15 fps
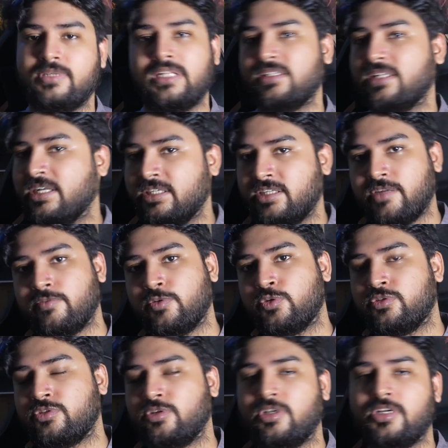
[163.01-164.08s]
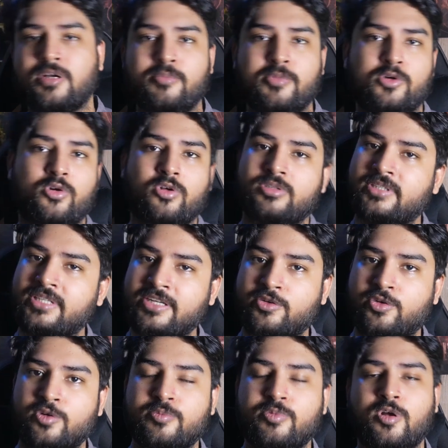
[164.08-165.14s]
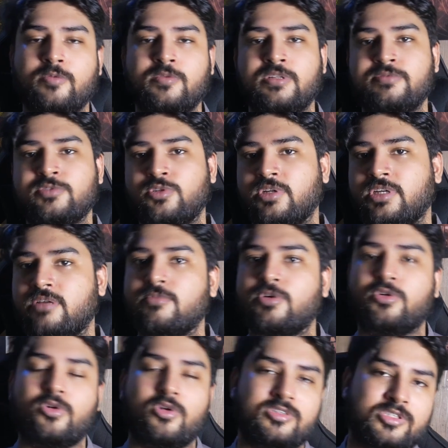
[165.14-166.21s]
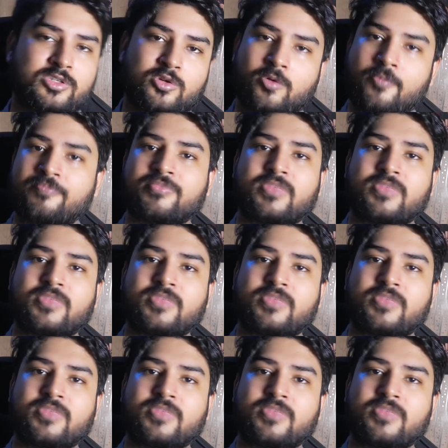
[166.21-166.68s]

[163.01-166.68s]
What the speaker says: In the interviews, you'll come across lead code problems, you'll come across, you know,